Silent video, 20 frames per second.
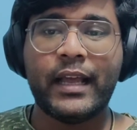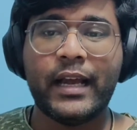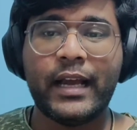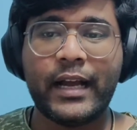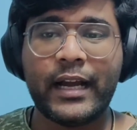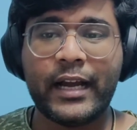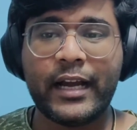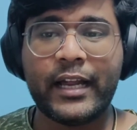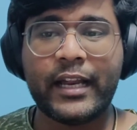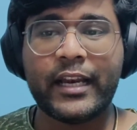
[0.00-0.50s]

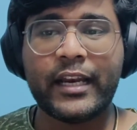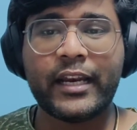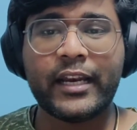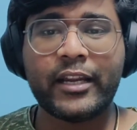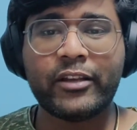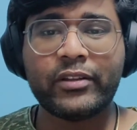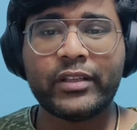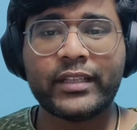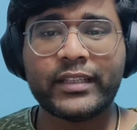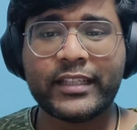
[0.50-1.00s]
Now
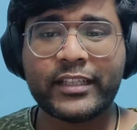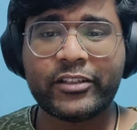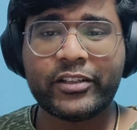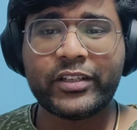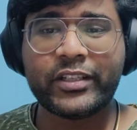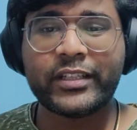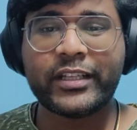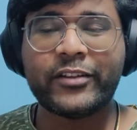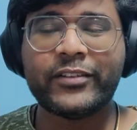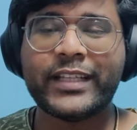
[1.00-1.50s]

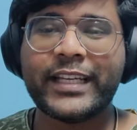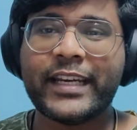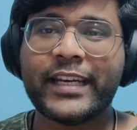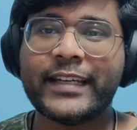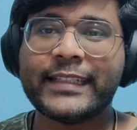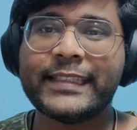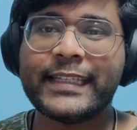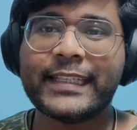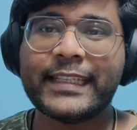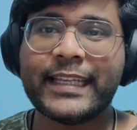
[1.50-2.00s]
the
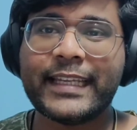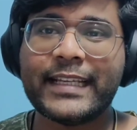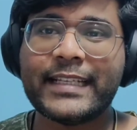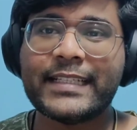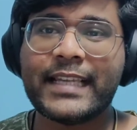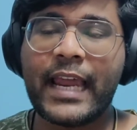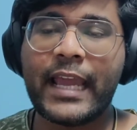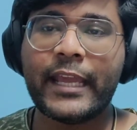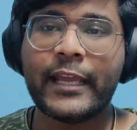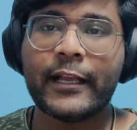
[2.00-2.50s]
interesting thing
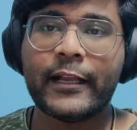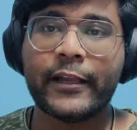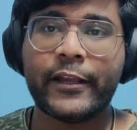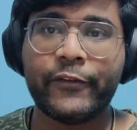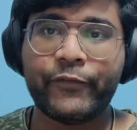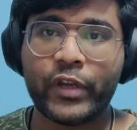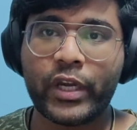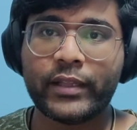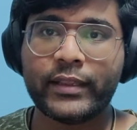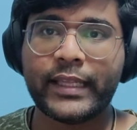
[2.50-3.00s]
is like
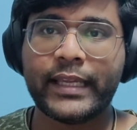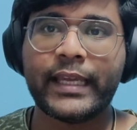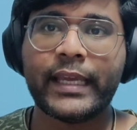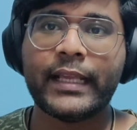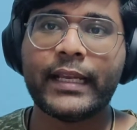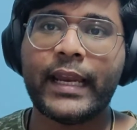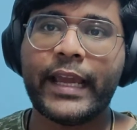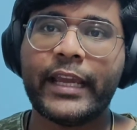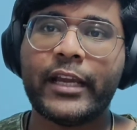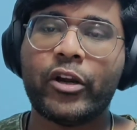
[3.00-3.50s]
if you are
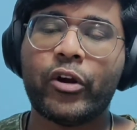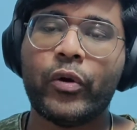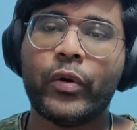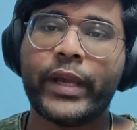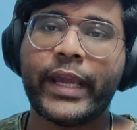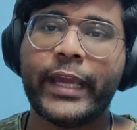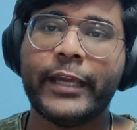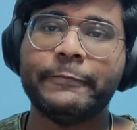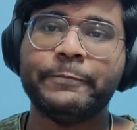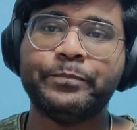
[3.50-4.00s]
thinking like
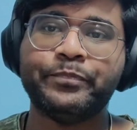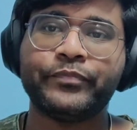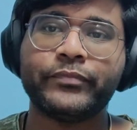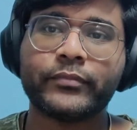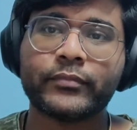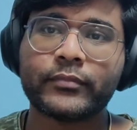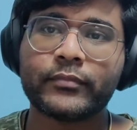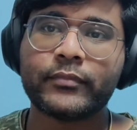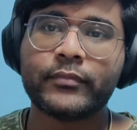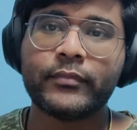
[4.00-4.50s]
okay,
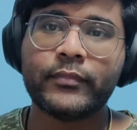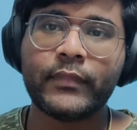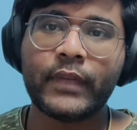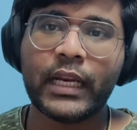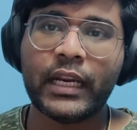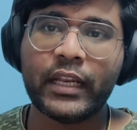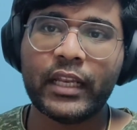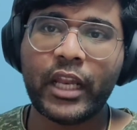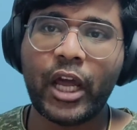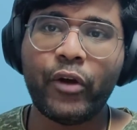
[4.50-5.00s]

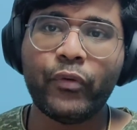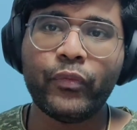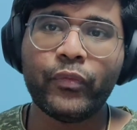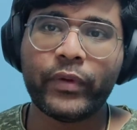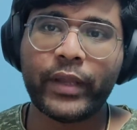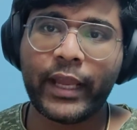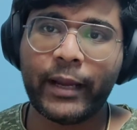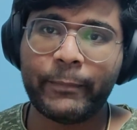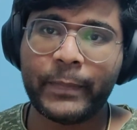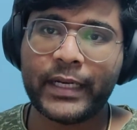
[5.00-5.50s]

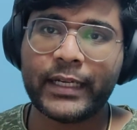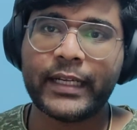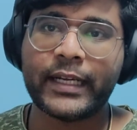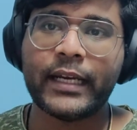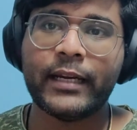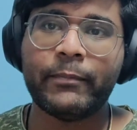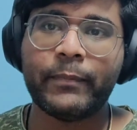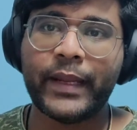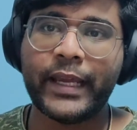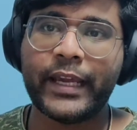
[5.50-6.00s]
now a
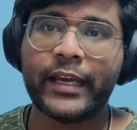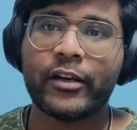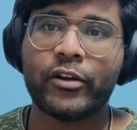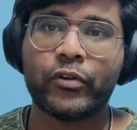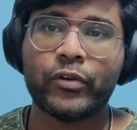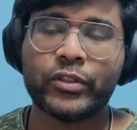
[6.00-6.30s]
particular player